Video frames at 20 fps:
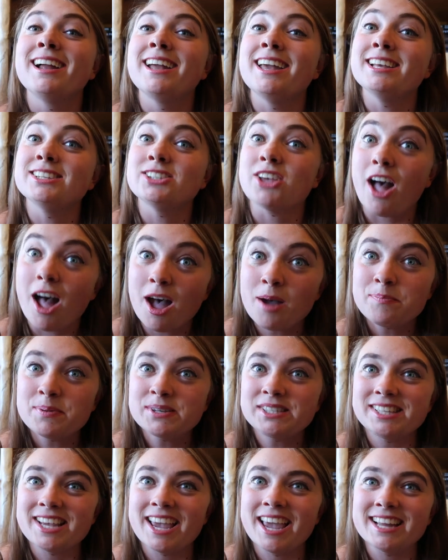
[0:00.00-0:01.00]
is
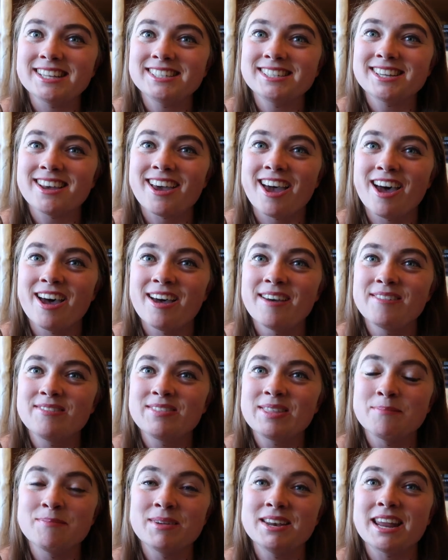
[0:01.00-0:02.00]
opposite of
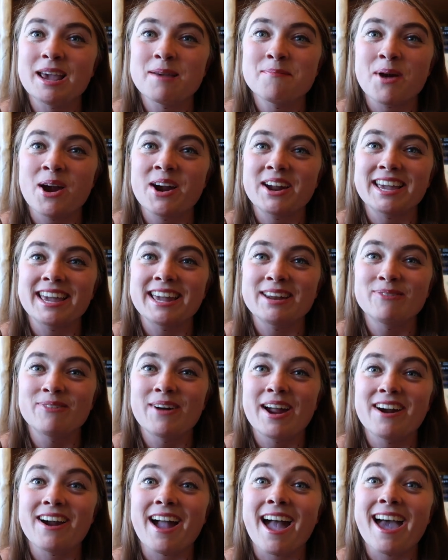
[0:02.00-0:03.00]
the Midnight Bargain,
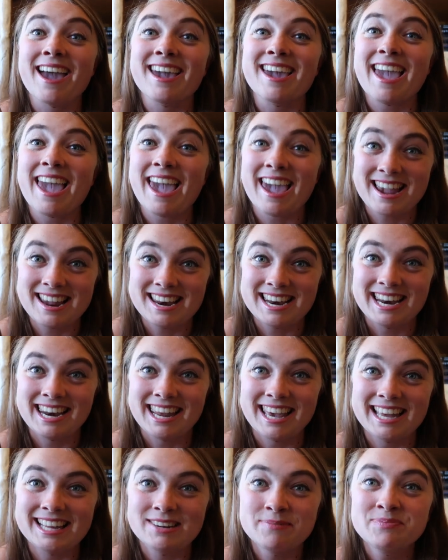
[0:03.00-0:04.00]
where I hated
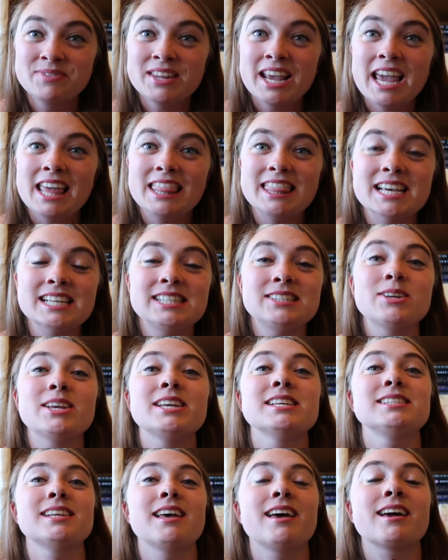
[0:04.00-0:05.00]
it. This
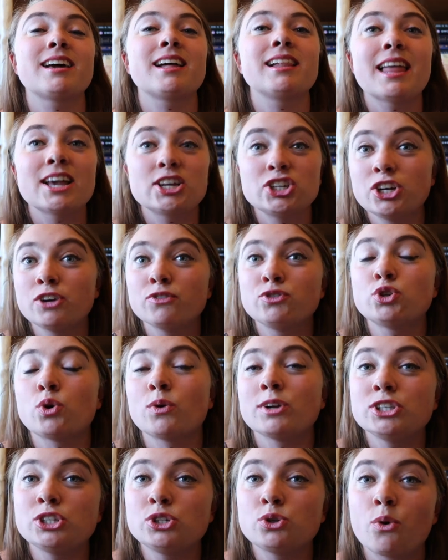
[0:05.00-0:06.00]
is a collection of
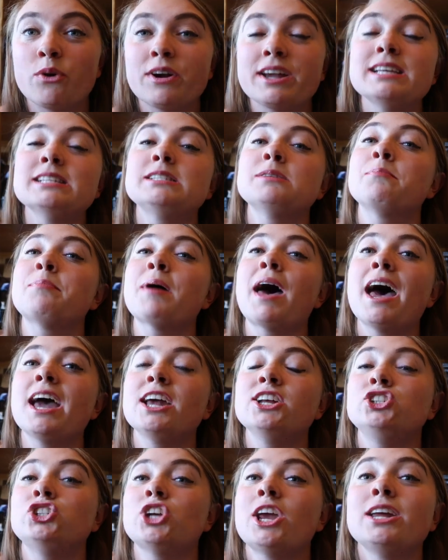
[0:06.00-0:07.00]
short stories
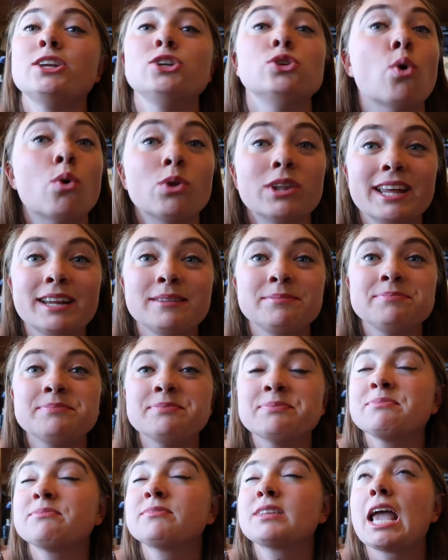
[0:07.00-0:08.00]
by Jane Yolen,
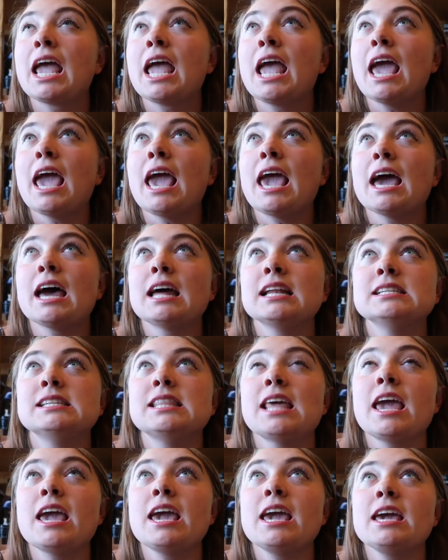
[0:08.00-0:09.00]
and
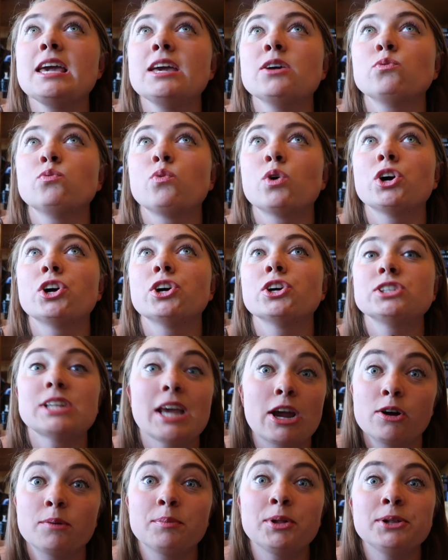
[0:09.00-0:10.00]
they were
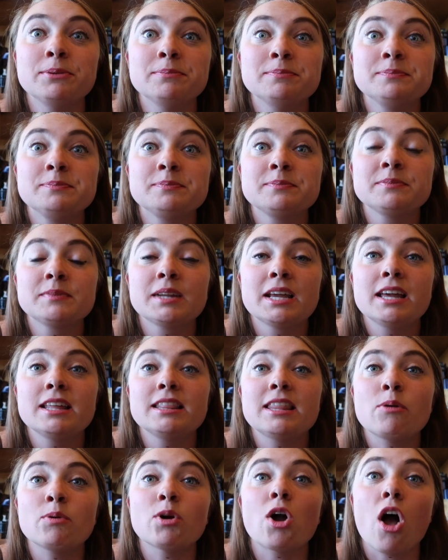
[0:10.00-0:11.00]
terrible.
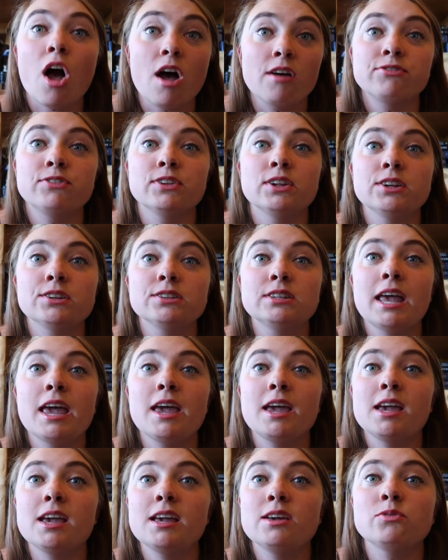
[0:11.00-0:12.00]
They were awful.
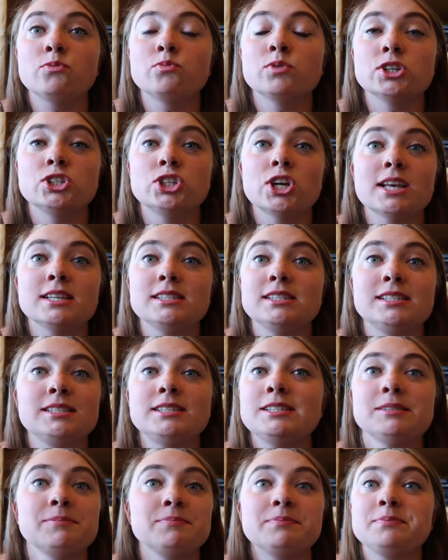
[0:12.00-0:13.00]
They were
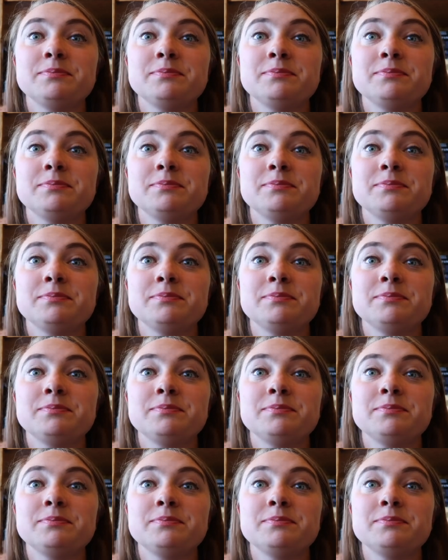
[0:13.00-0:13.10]
just